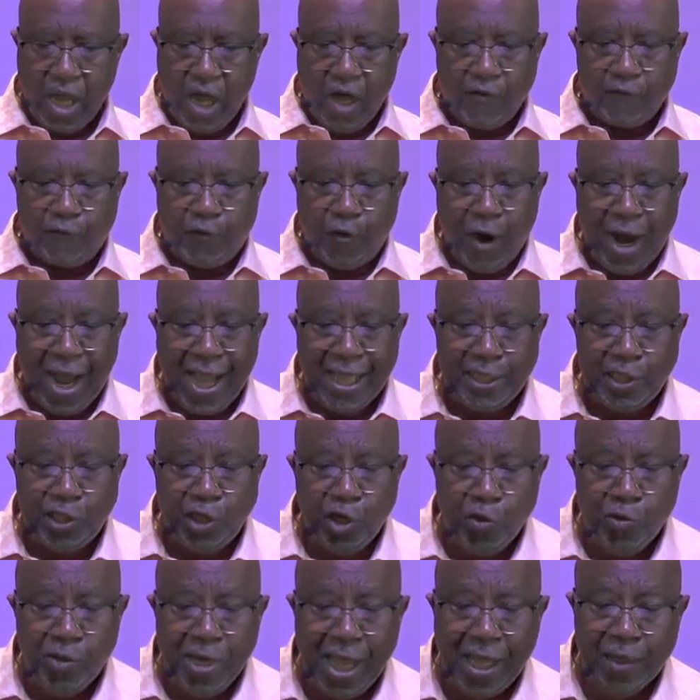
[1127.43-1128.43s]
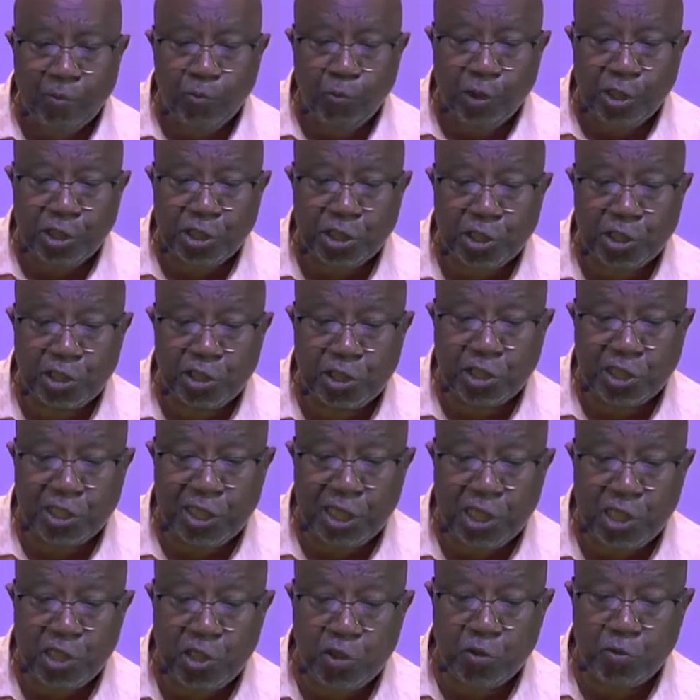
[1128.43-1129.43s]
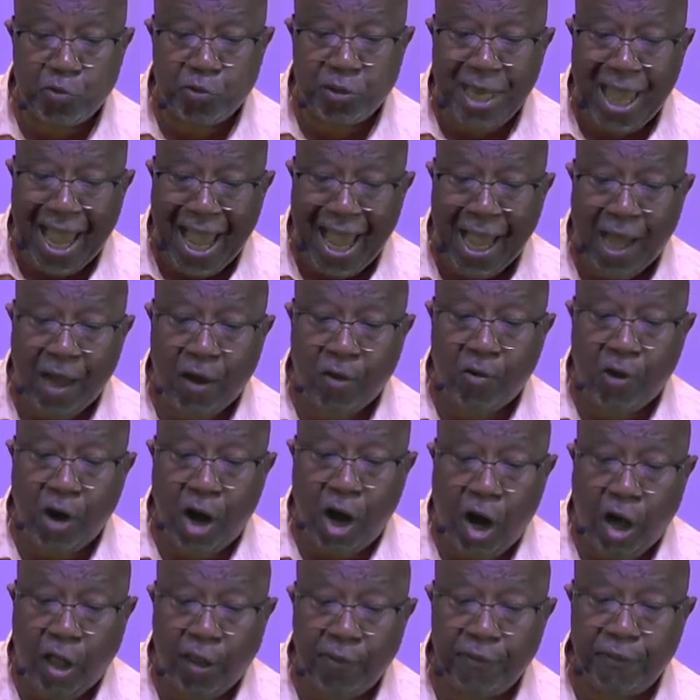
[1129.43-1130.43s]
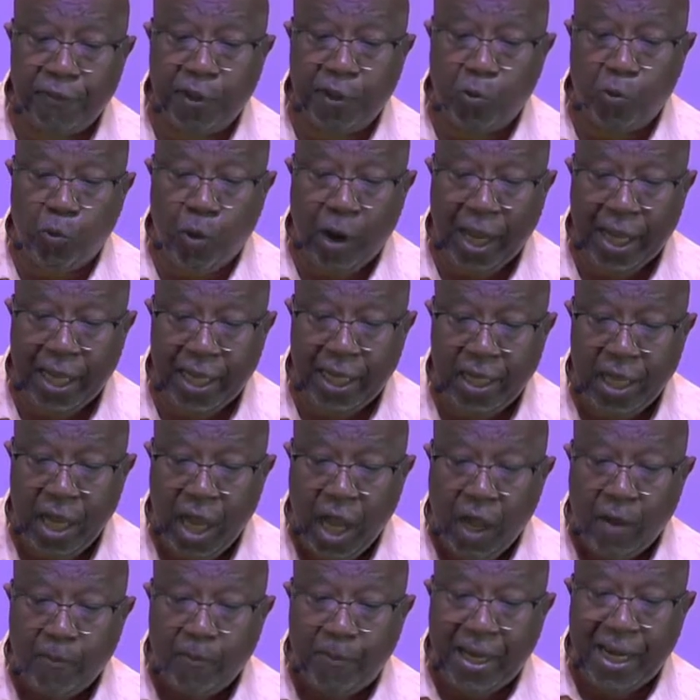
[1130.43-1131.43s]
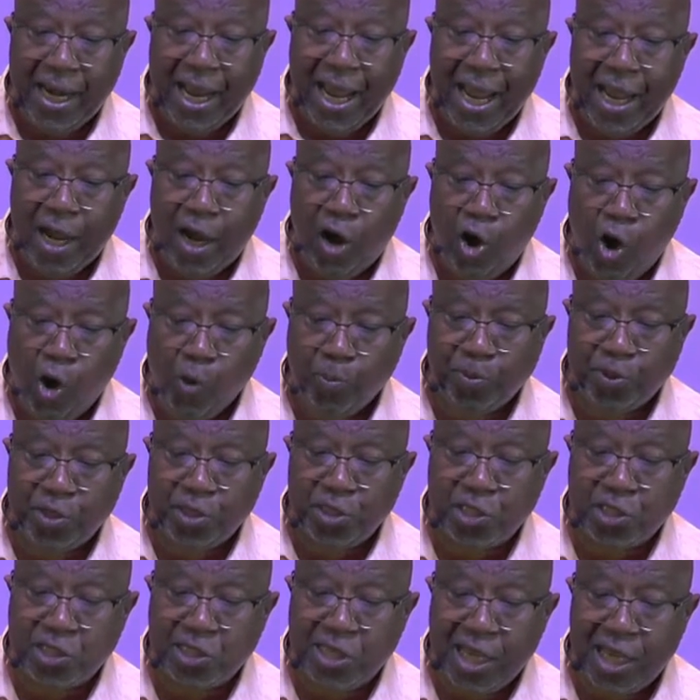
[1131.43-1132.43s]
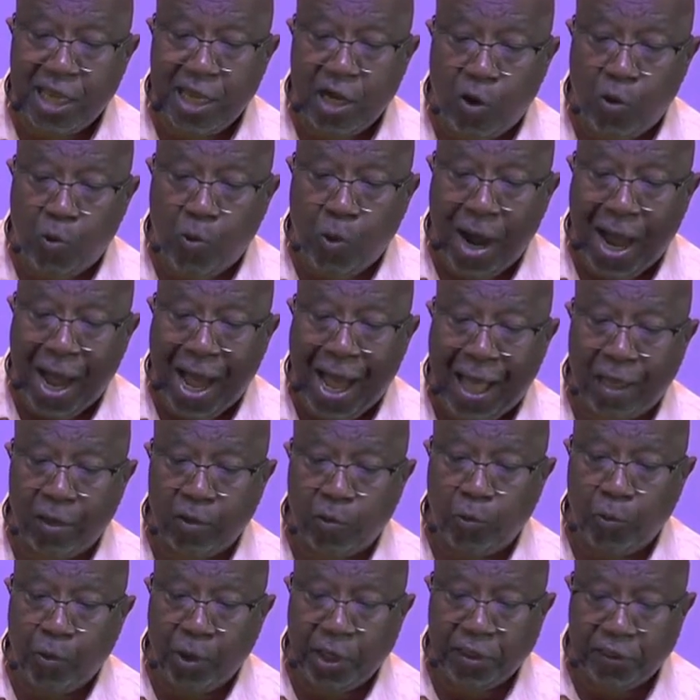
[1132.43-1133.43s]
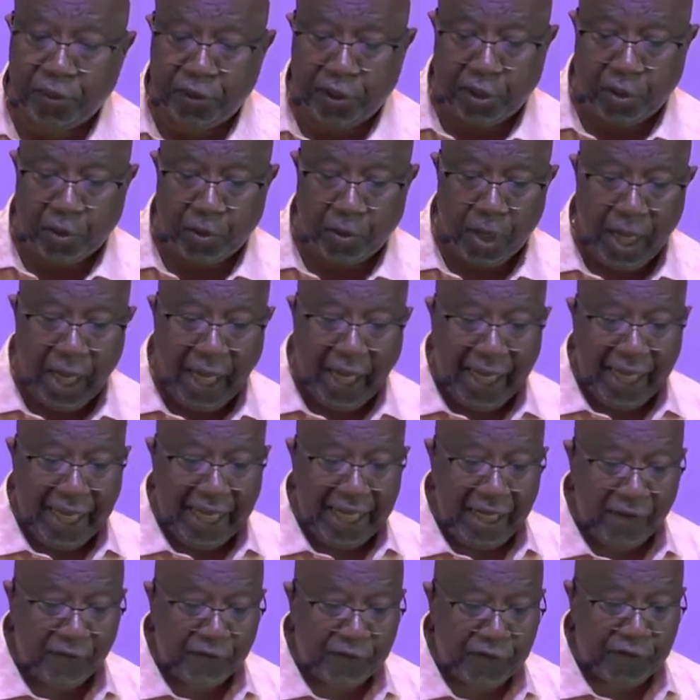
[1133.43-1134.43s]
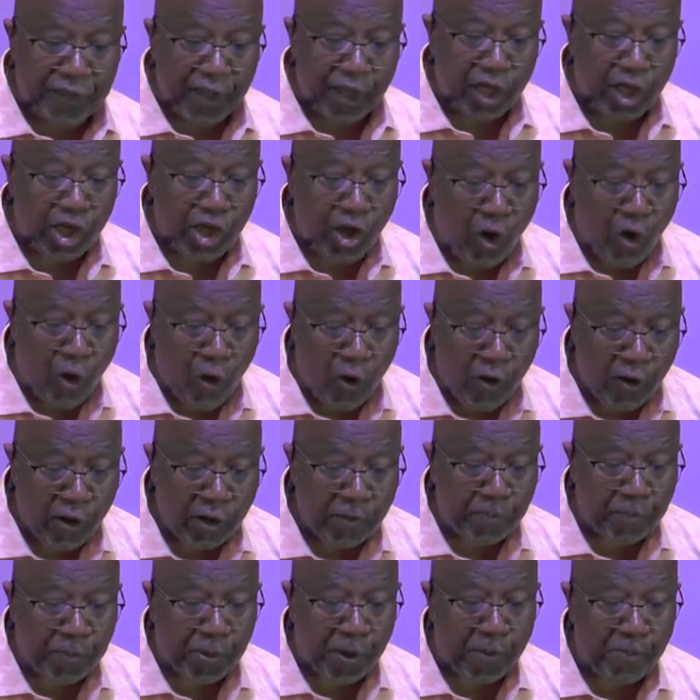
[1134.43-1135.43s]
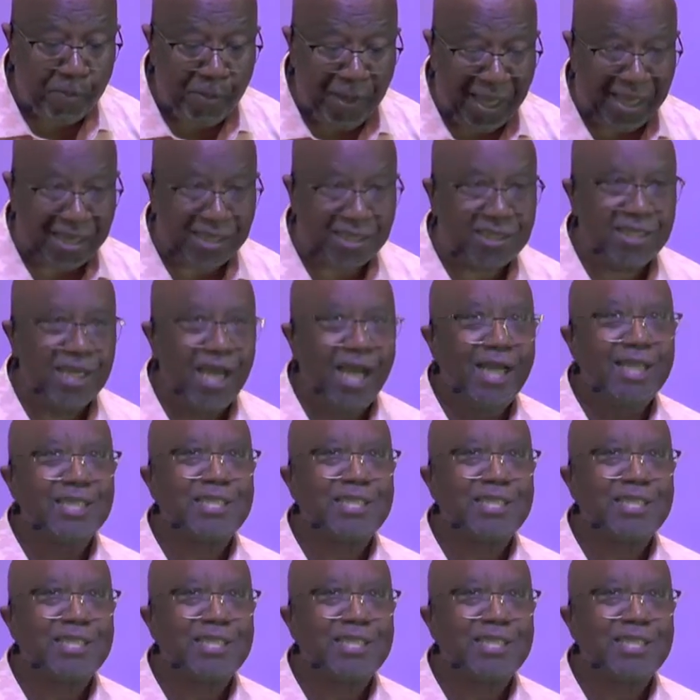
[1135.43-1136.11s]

For I do not wish to see you now on the way, but I hope to stay a while with you, if the Lord permits.